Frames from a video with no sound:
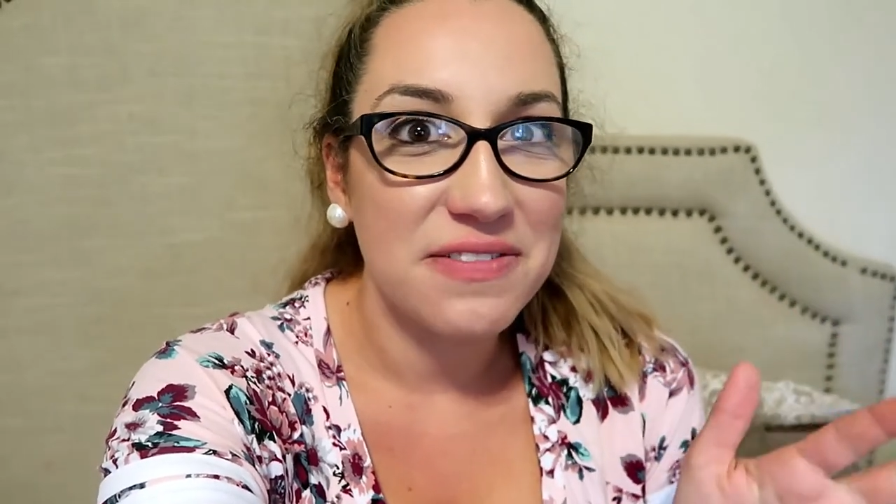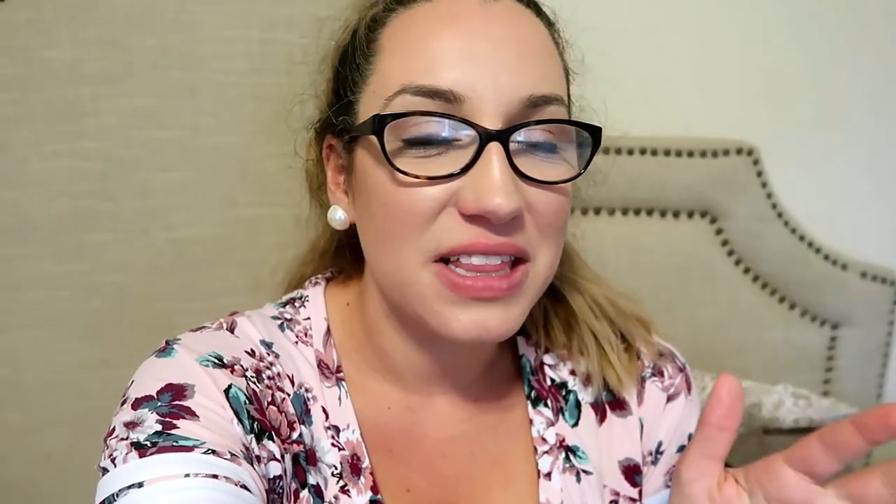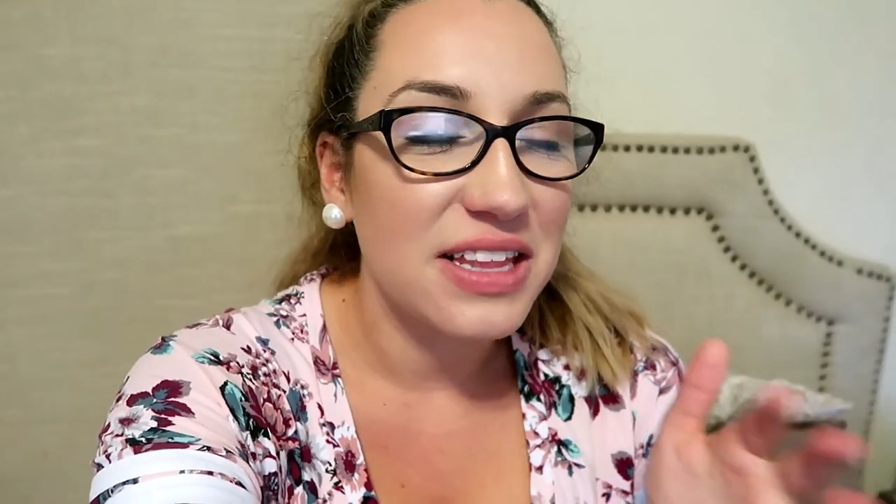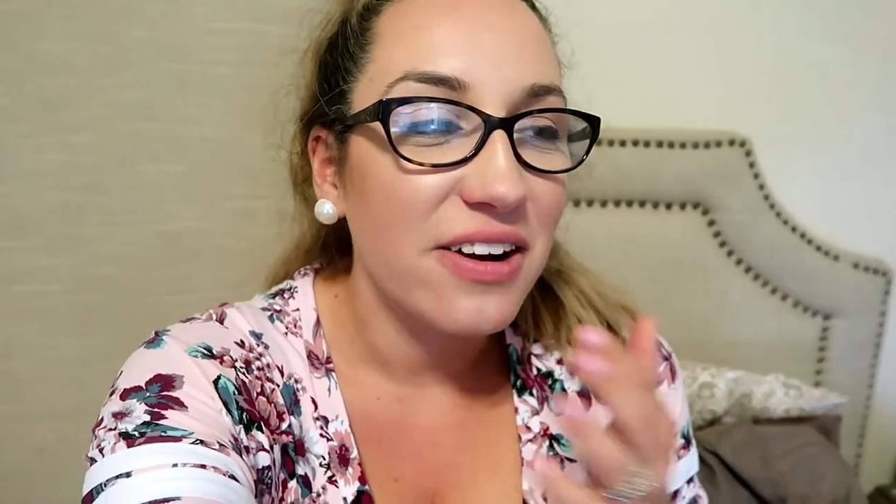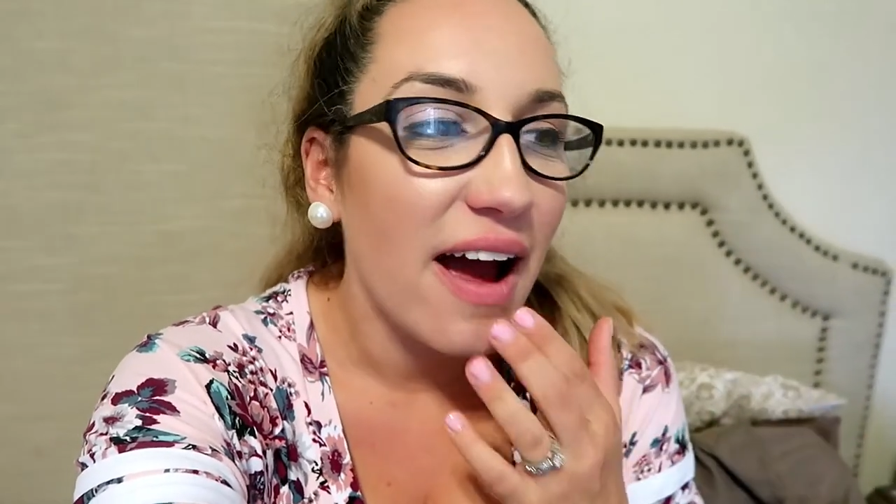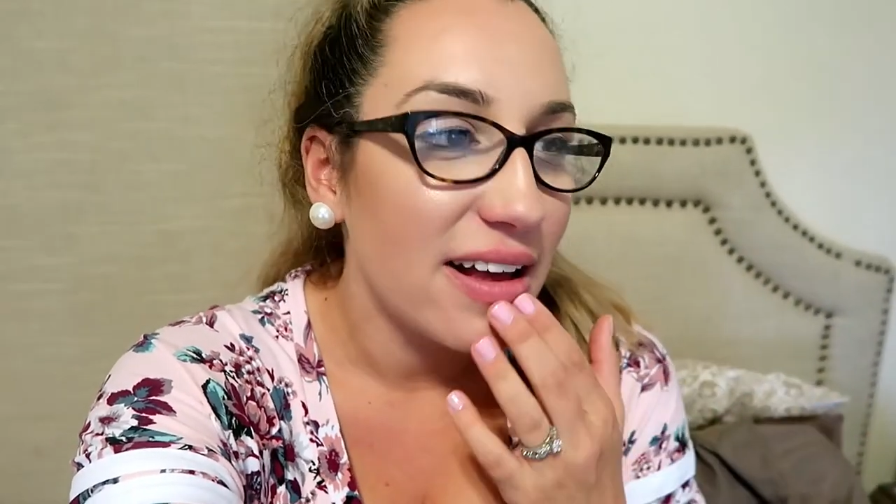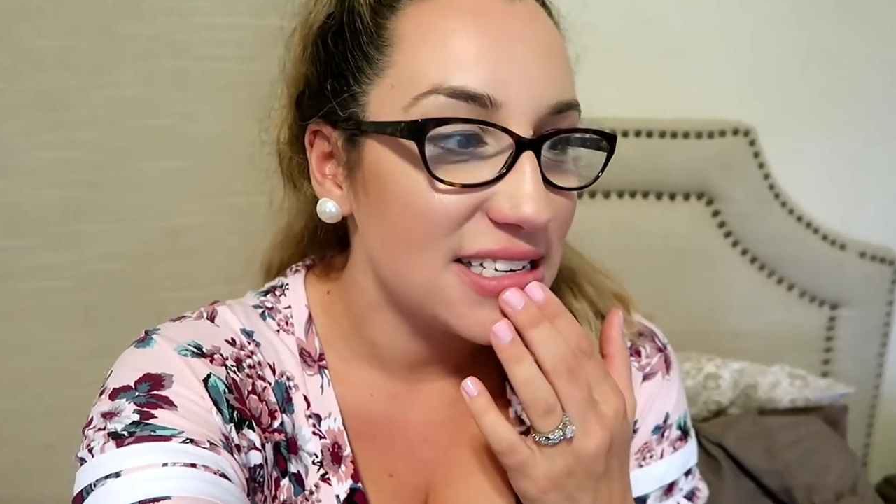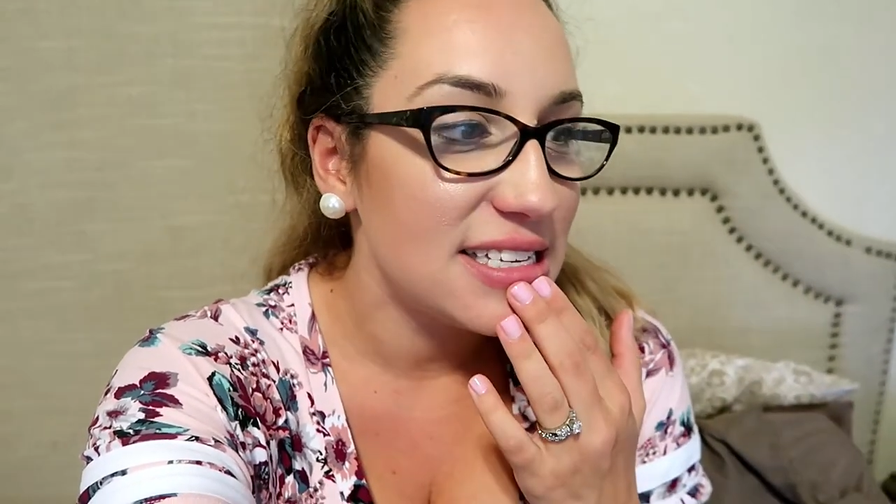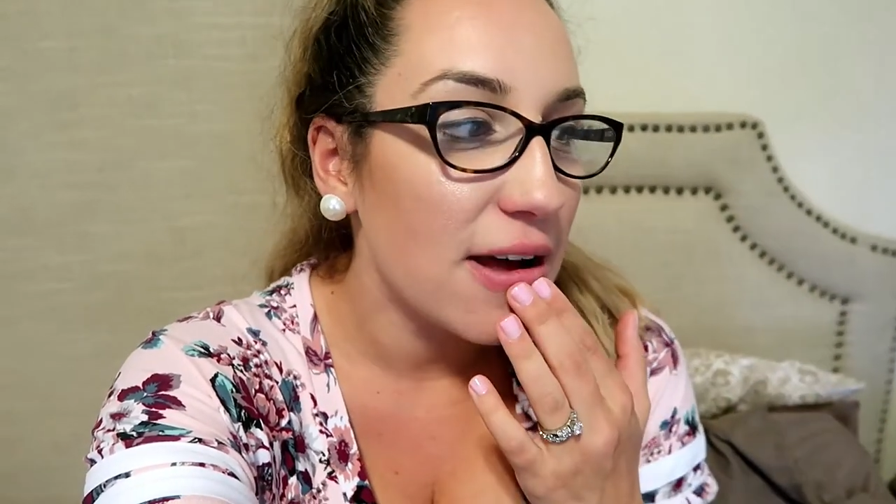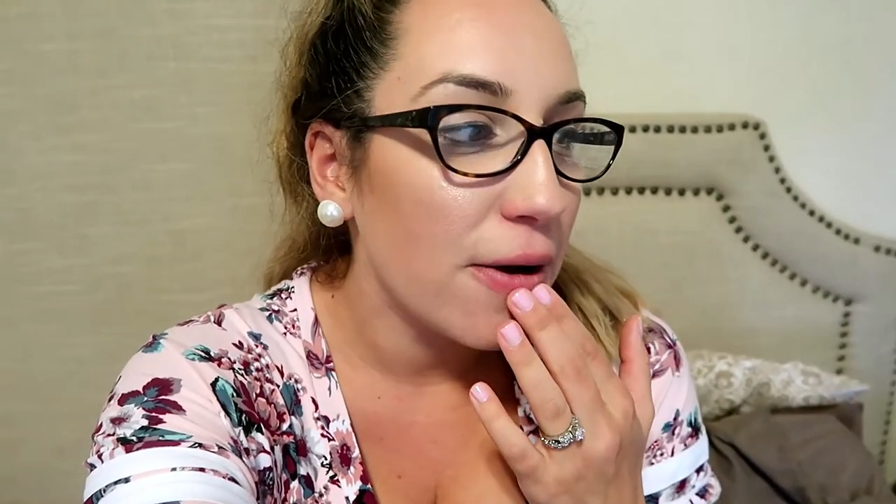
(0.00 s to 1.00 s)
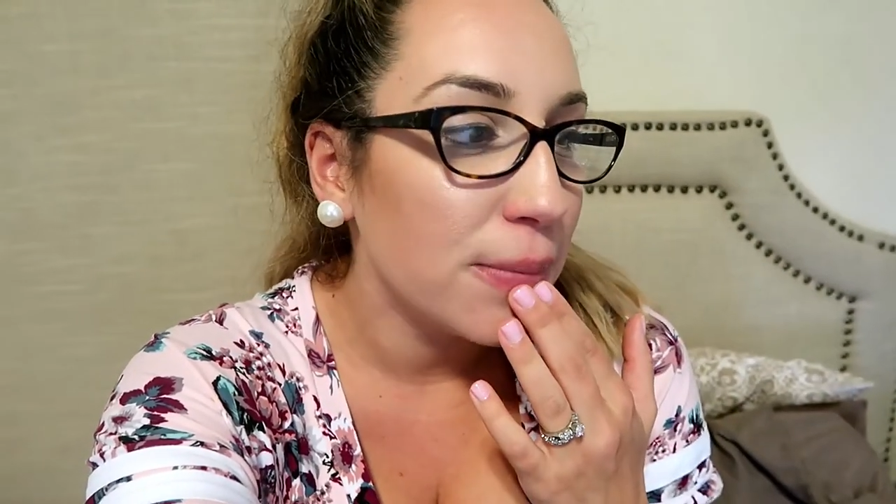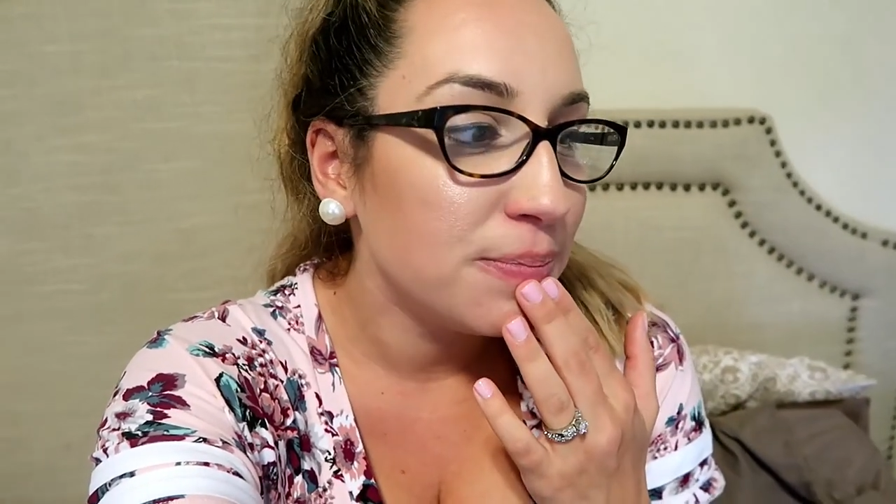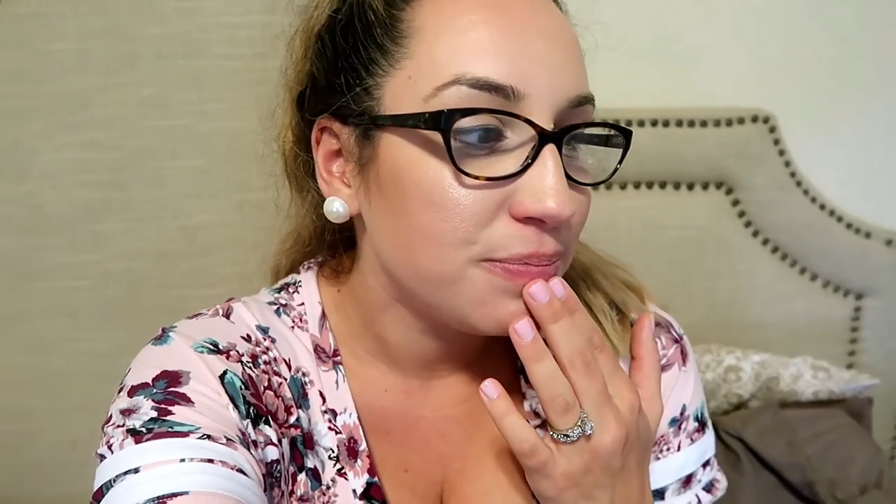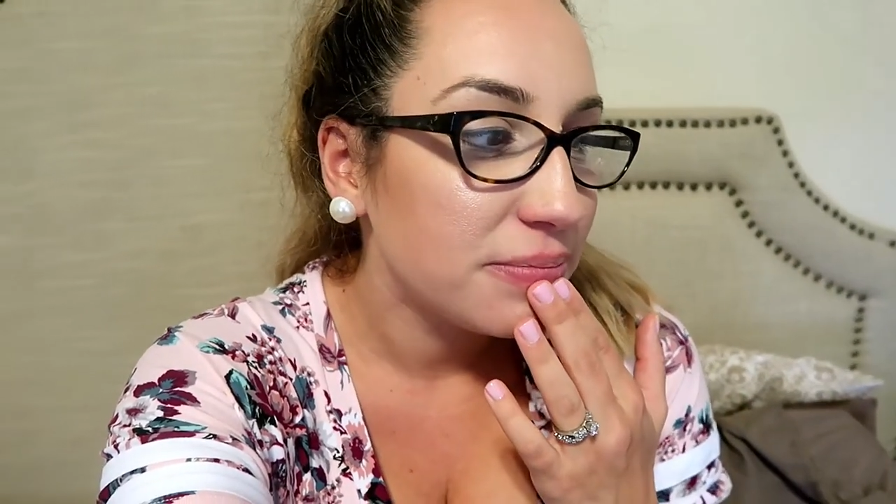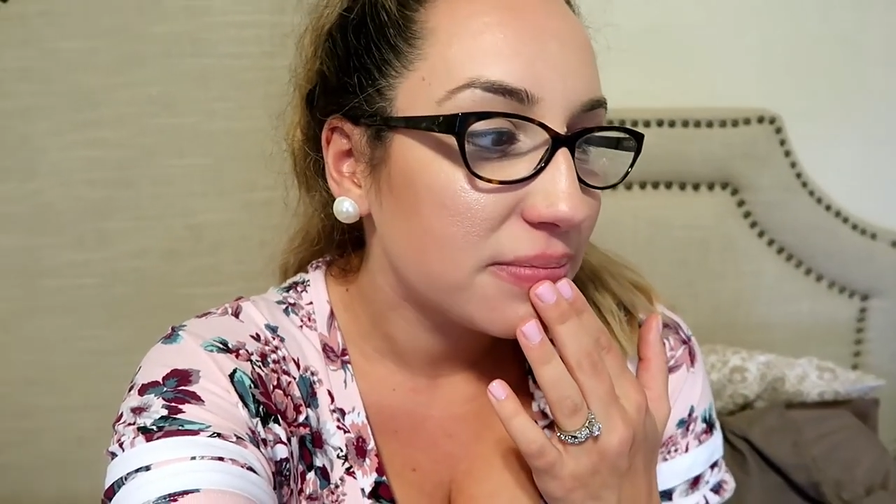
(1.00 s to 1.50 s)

that they're at. So